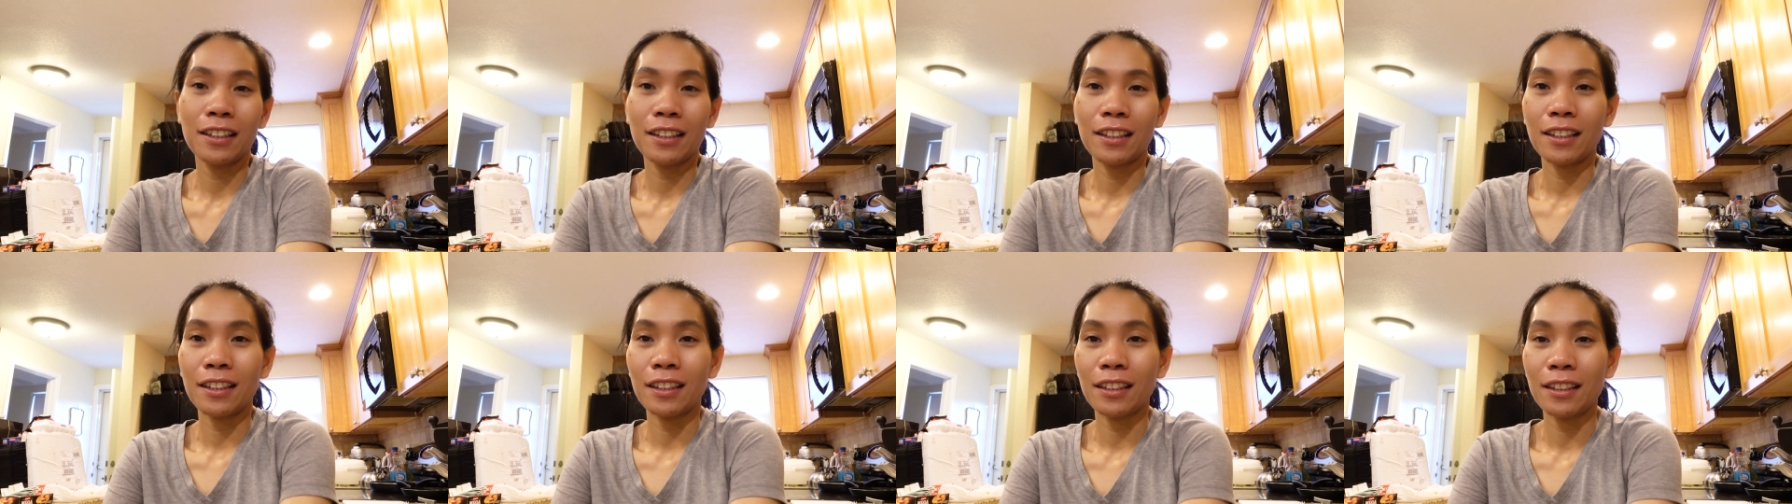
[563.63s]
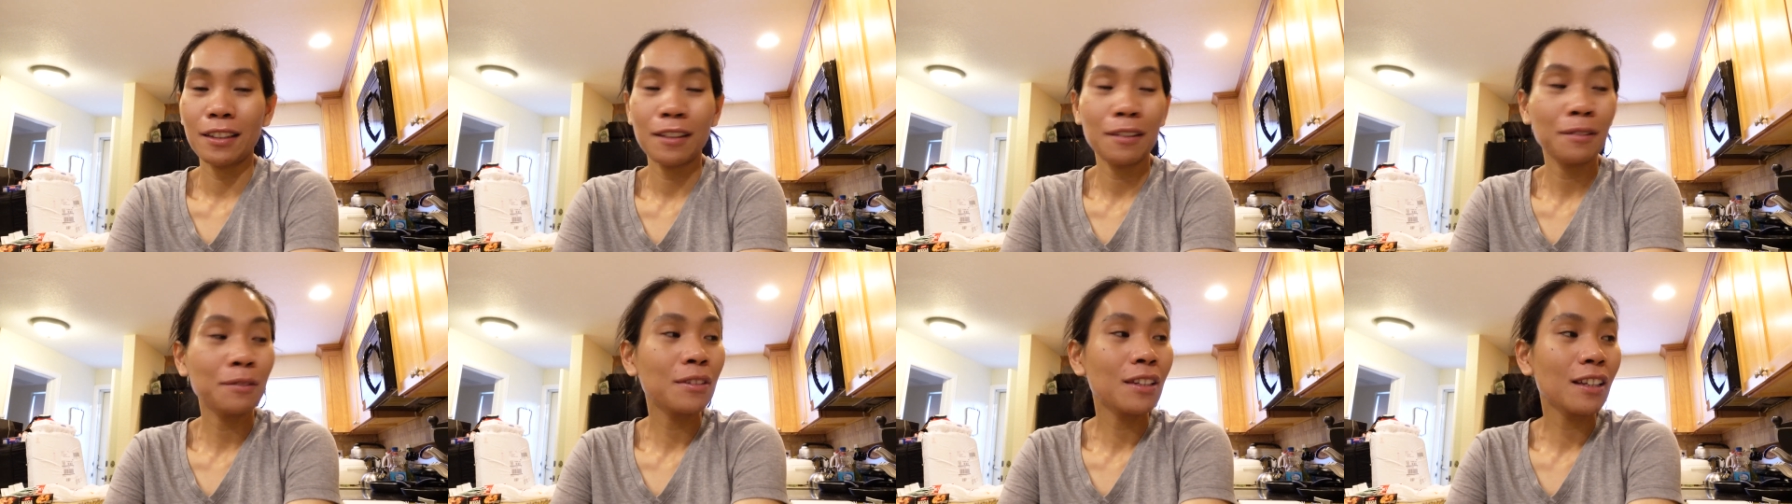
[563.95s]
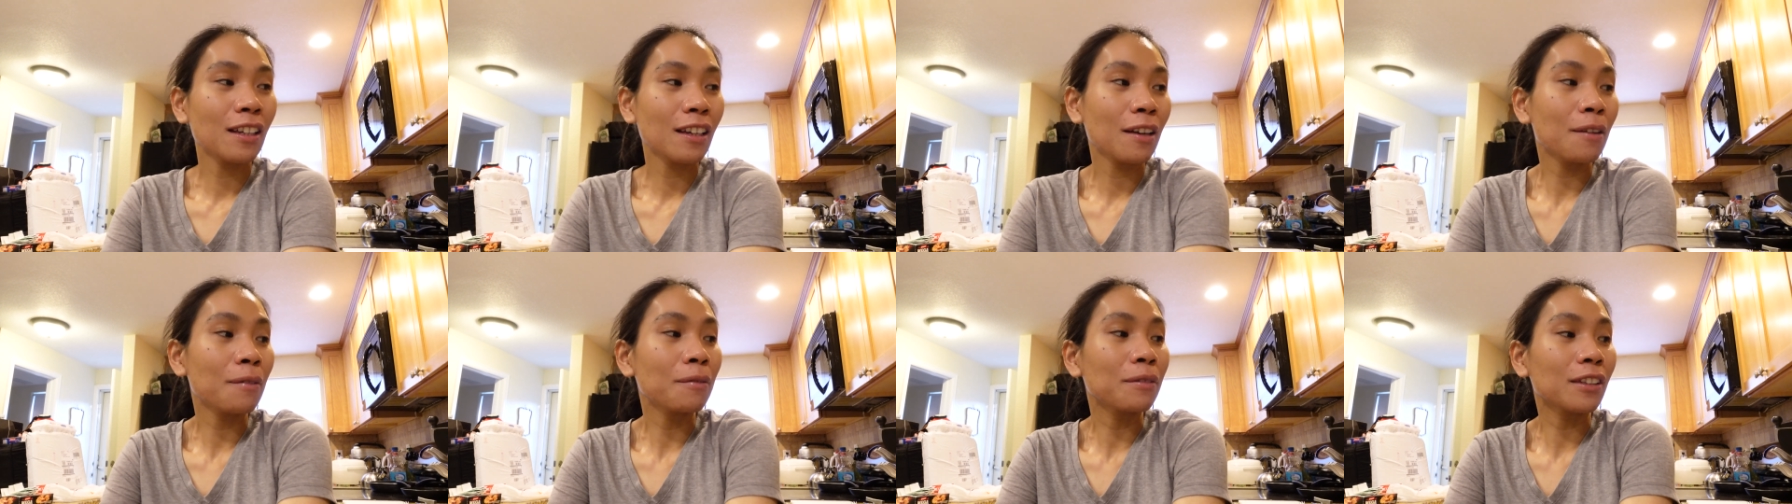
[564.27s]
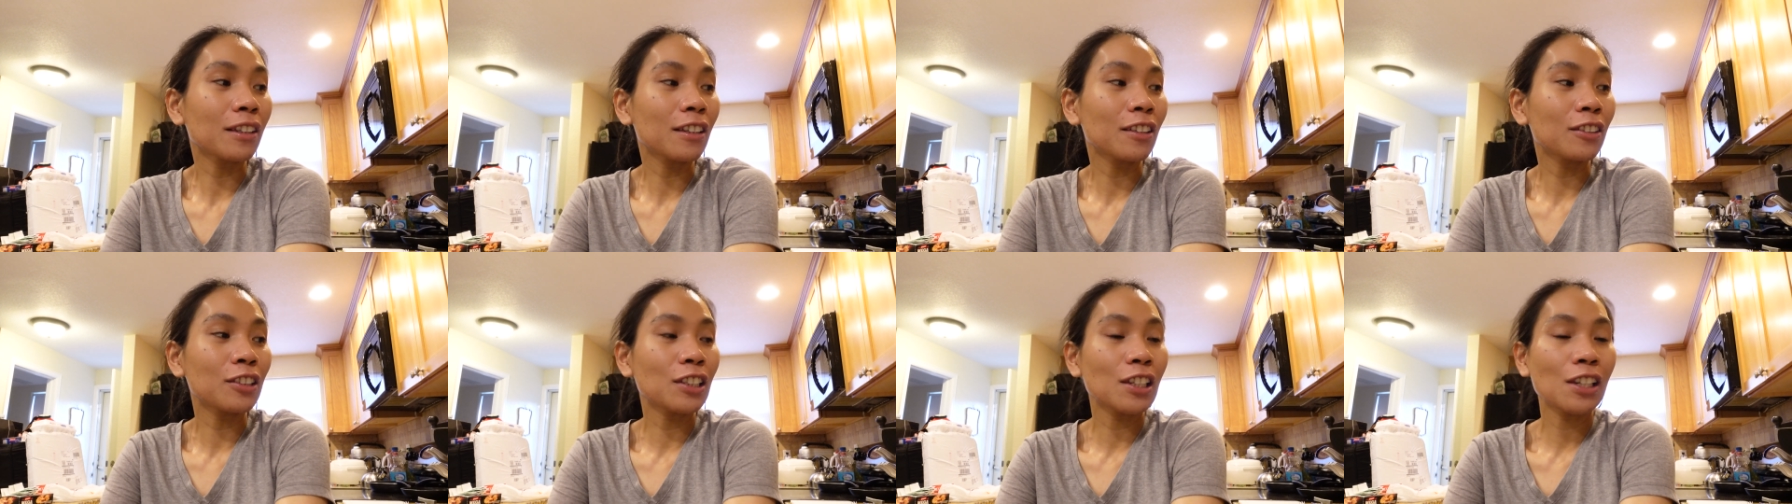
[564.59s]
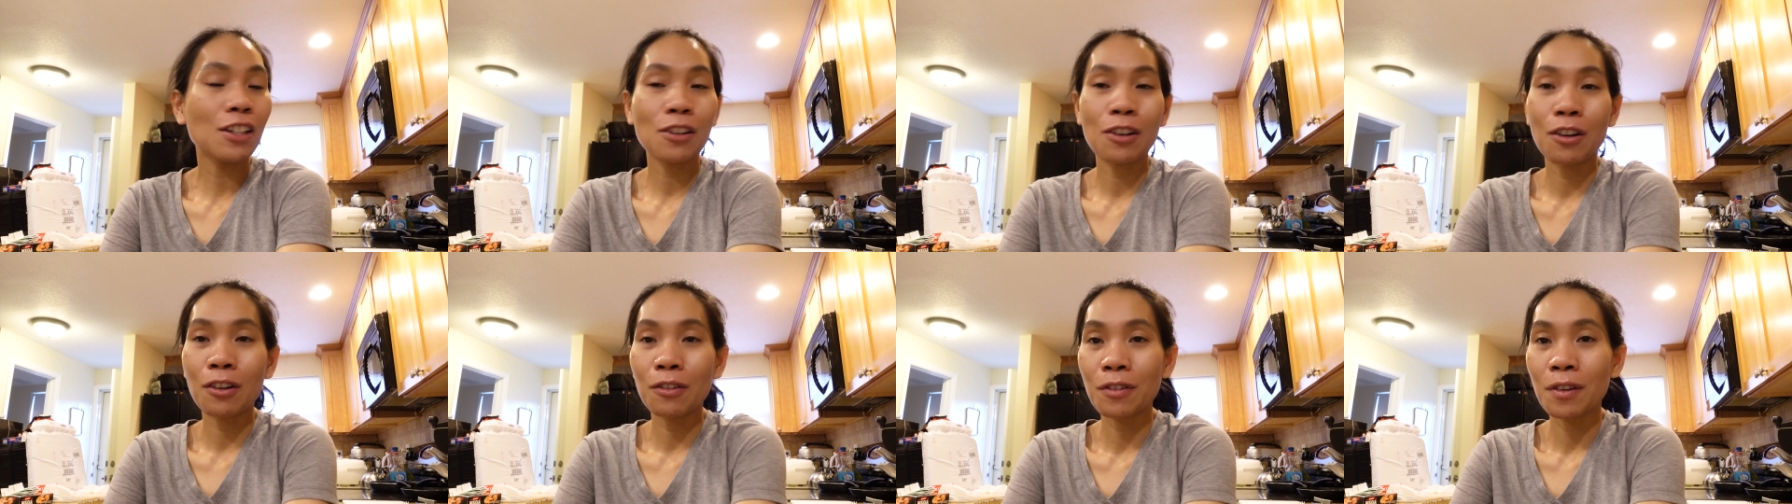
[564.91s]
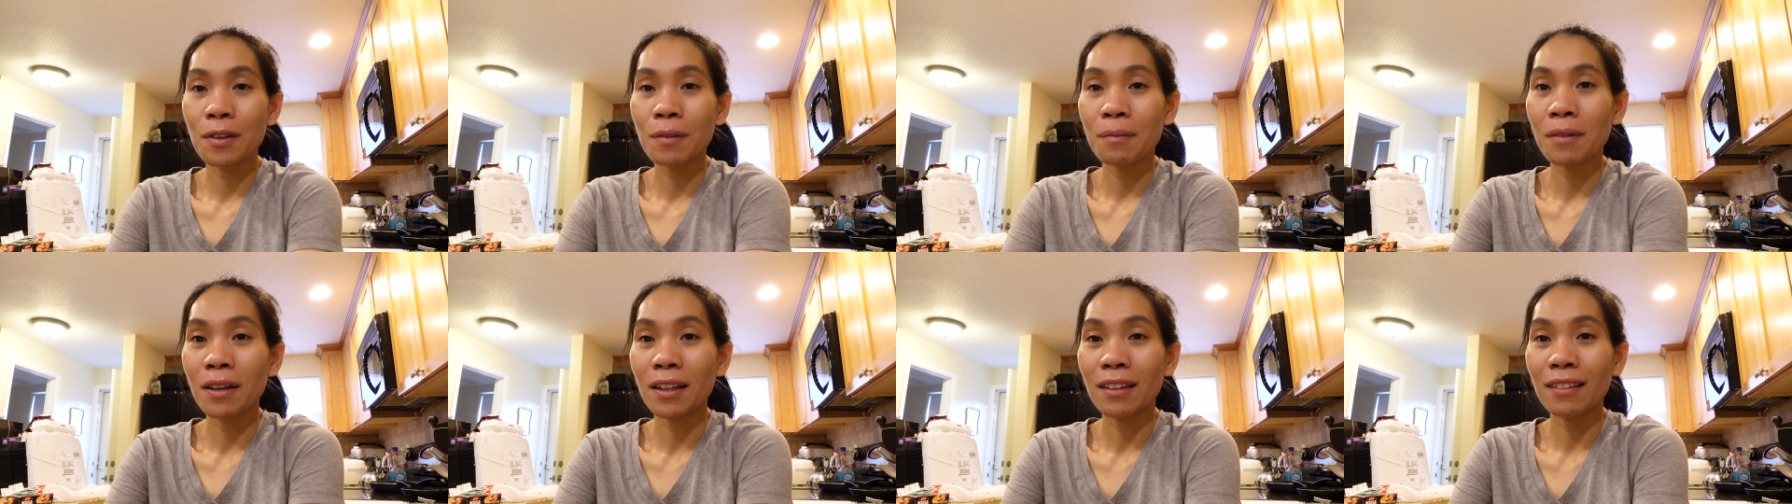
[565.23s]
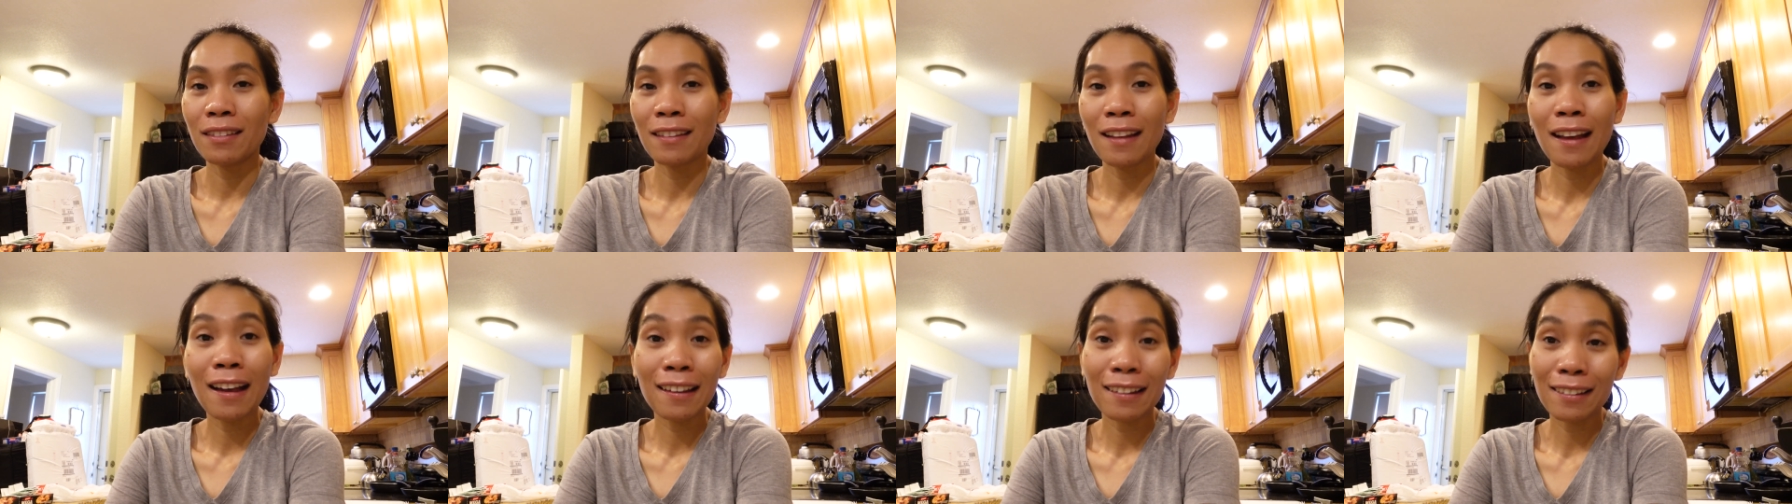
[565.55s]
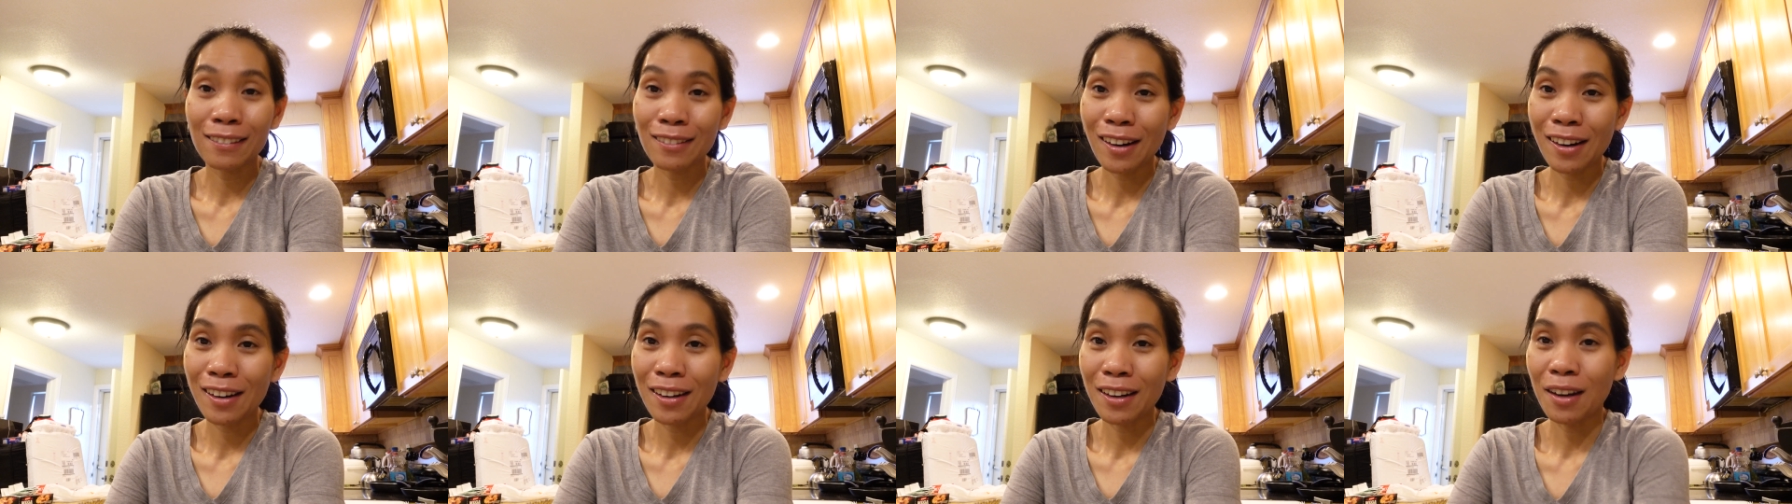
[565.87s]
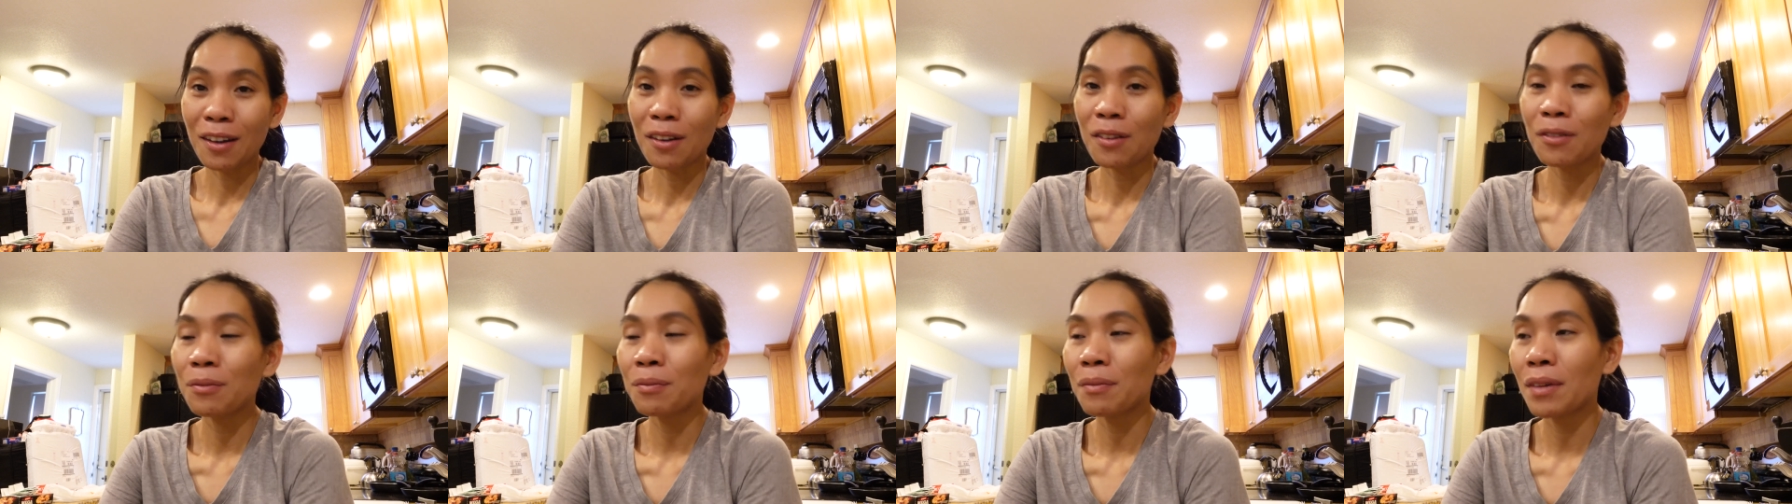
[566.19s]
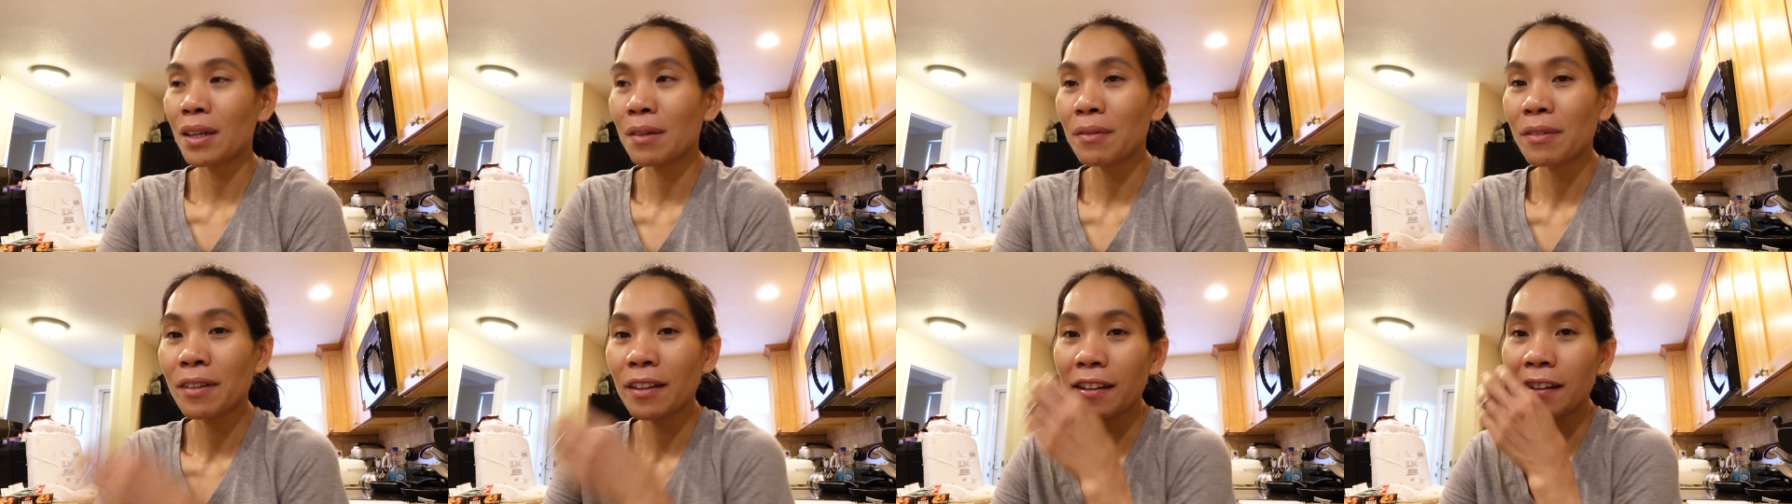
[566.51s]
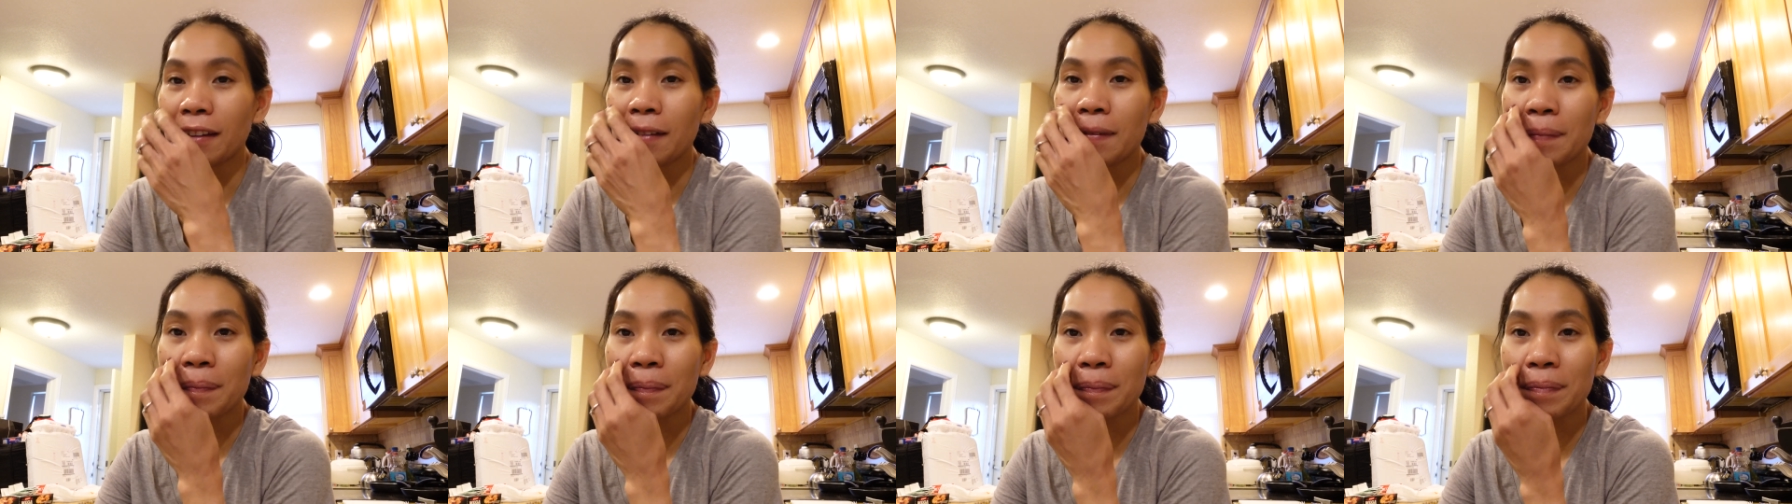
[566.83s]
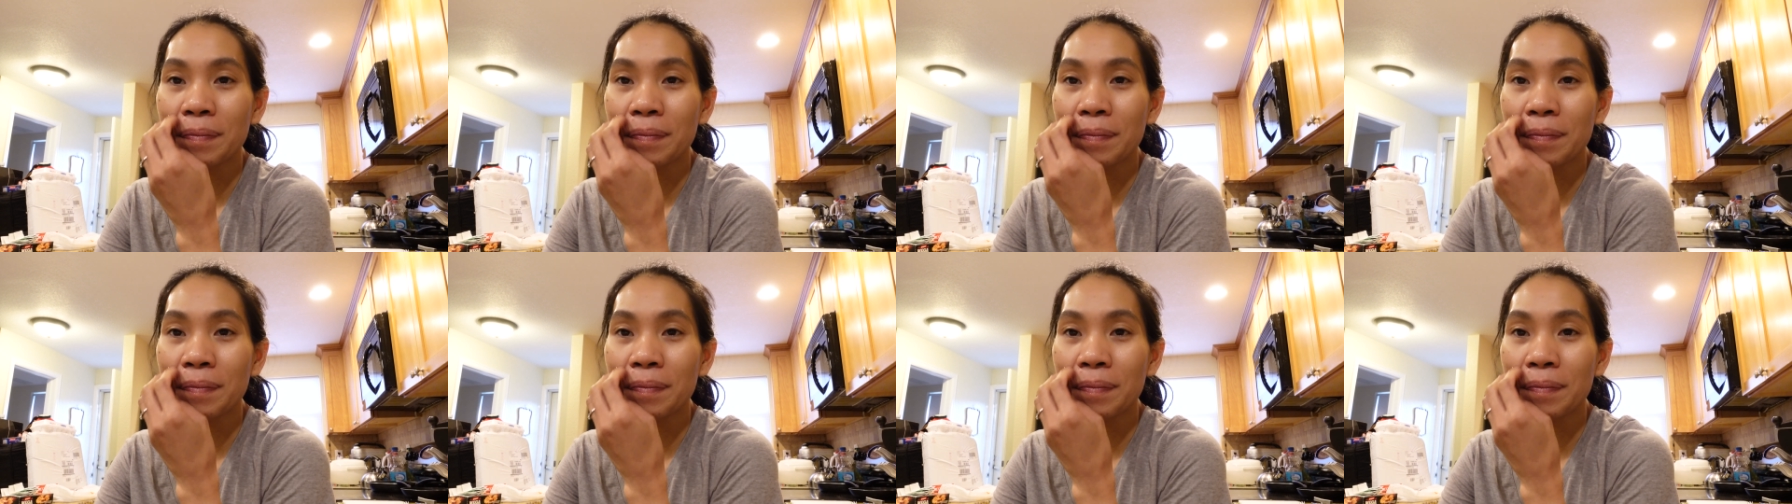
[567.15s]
I'm thinking I'm gonna drink coffee, but not right now, maybe